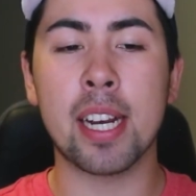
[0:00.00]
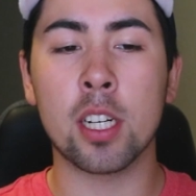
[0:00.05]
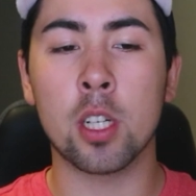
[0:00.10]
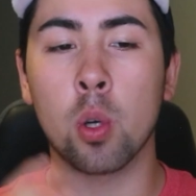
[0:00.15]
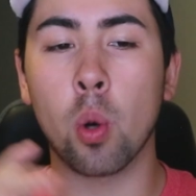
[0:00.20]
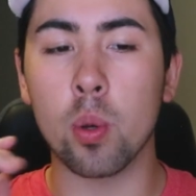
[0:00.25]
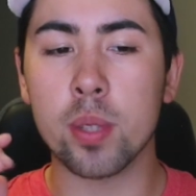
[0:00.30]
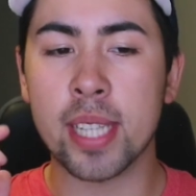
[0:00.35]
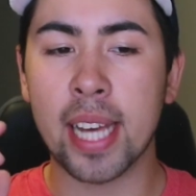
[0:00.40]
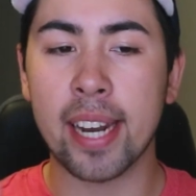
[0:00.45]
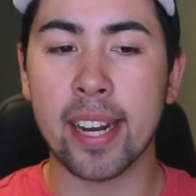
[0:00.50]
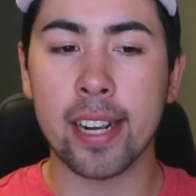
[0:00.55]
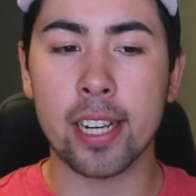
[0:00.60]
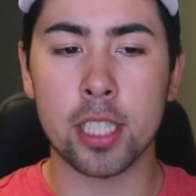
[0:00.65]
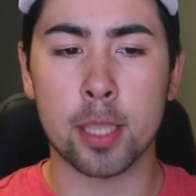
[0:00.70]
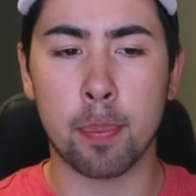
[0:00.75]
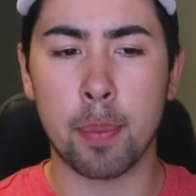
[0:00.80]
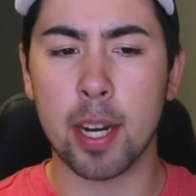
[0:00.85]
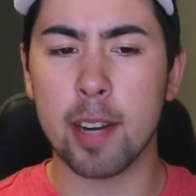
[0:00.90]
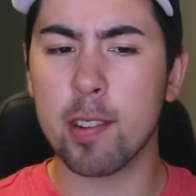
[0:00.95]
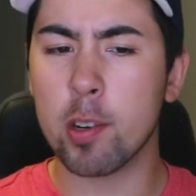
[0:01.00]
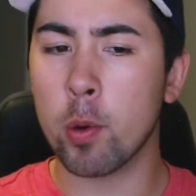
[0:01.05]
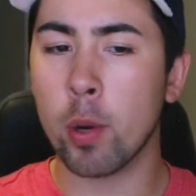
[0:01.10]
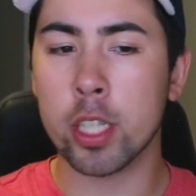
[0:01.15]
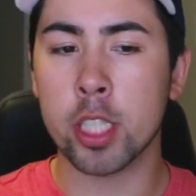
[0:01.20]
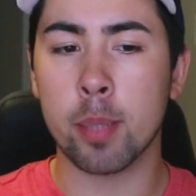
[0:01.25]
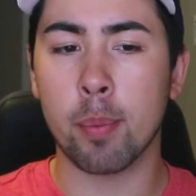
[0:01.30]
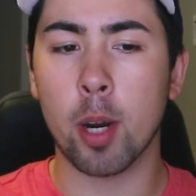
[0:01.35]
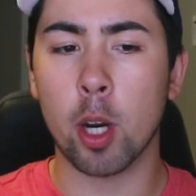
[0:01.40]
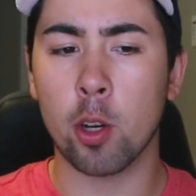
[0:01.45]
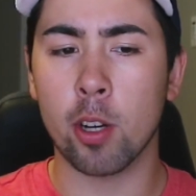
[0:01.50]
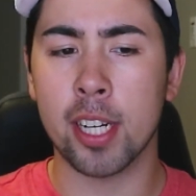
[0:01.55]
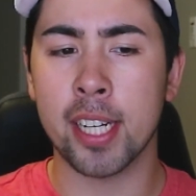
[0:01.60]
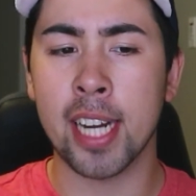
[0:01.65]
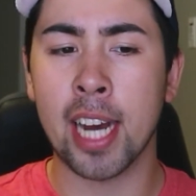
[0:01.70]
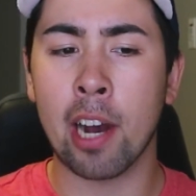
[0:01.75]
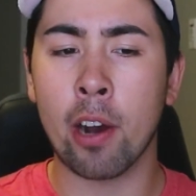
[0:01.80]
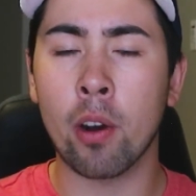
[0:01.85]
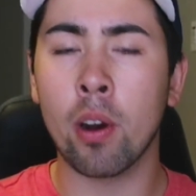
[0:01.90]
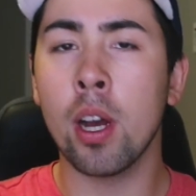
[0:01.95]
Goaltending is a bit of a question mark right
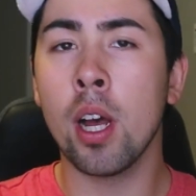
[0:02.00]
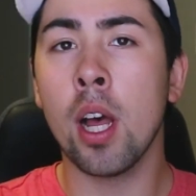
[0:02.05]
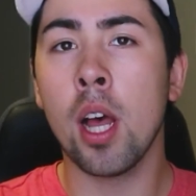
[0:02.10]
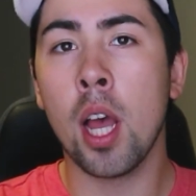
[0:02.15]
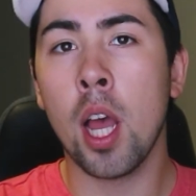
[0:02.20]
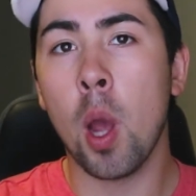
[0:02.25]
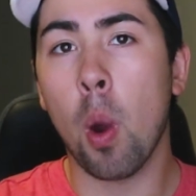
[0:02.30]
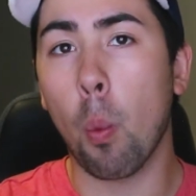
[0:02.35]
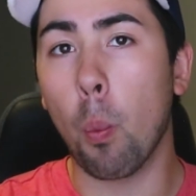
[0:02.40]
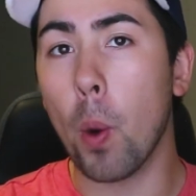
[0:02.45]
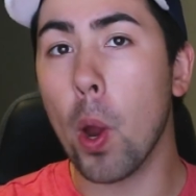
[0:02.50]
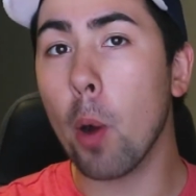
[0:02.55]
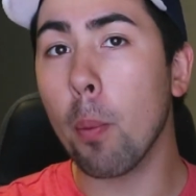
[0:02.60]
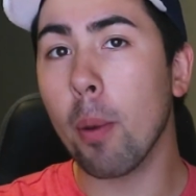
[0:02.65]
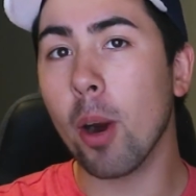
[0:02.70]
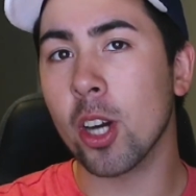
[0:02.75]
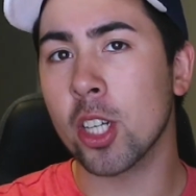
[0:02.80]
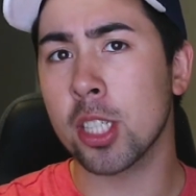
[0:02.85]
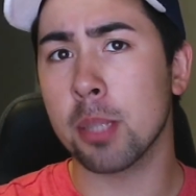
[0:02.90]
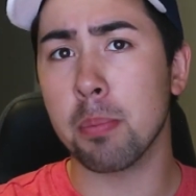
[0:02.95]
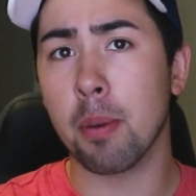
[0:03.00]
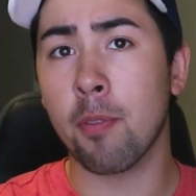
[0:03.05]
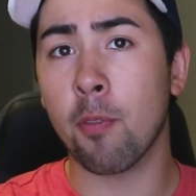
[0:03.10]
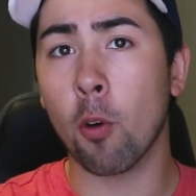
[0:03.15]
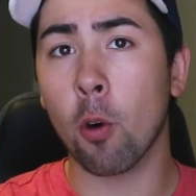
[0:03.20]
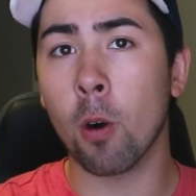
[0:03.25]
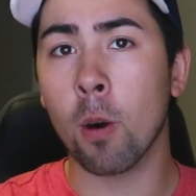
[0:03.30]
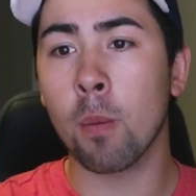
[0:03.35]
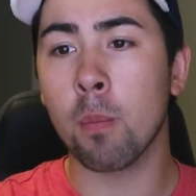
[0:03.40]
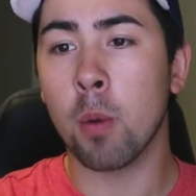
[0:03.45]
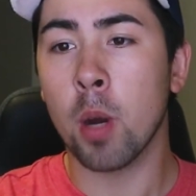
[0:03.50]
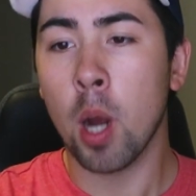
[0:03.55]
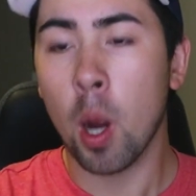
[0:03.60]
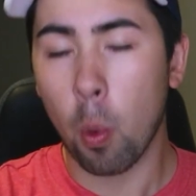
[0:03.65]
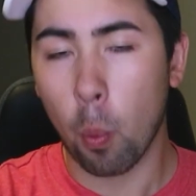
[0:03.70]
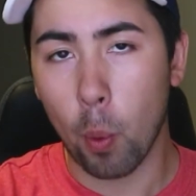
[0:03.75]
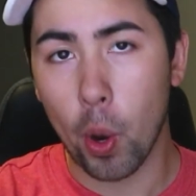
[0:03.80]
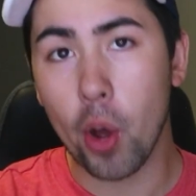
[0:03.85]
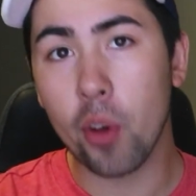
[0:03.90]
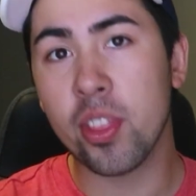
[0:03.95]
now. Will Markstrom perform?
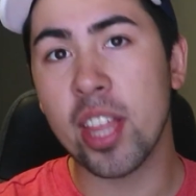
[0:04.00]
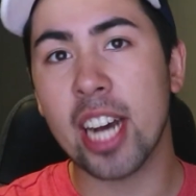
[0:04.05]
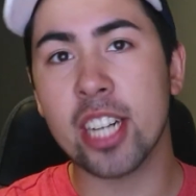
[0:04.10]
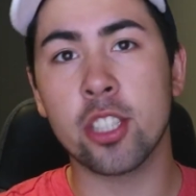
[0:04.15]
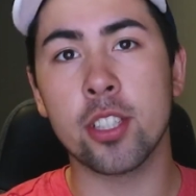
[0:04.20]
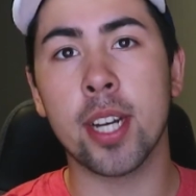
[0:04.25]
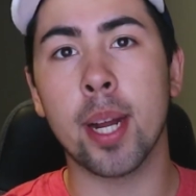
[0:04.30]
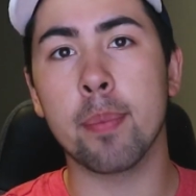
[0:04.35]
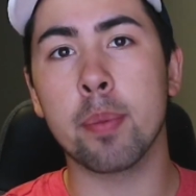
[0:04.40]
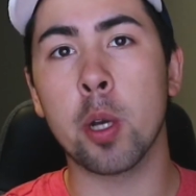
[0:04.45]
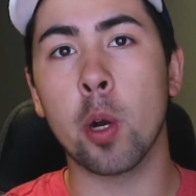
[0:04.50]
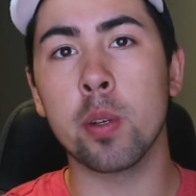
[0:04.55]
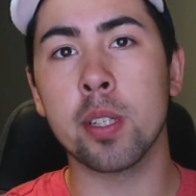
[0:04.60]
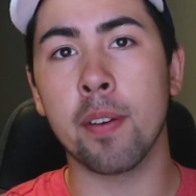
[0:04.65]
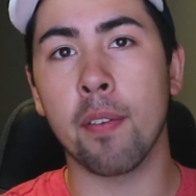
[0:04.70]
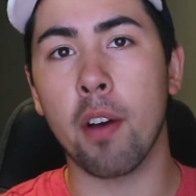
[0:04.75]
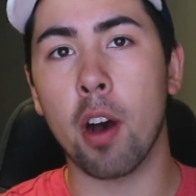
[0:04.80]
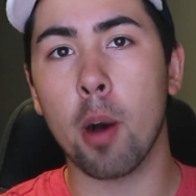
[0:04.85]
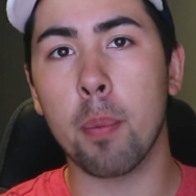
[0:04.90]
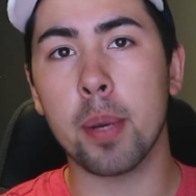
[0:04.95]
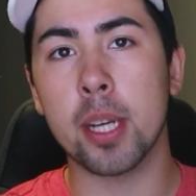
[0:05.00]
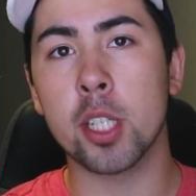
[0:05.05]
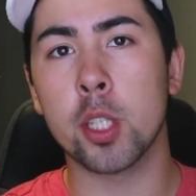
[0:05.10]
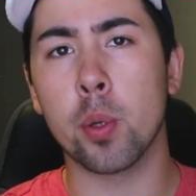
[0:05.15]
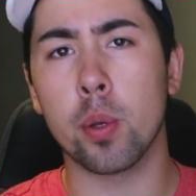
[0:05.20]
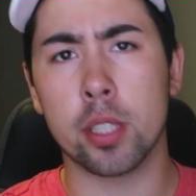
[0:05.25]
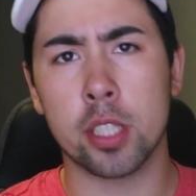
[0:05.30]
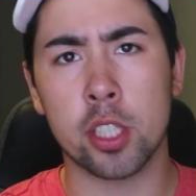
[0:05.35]
Will Thatcher Demko develop into a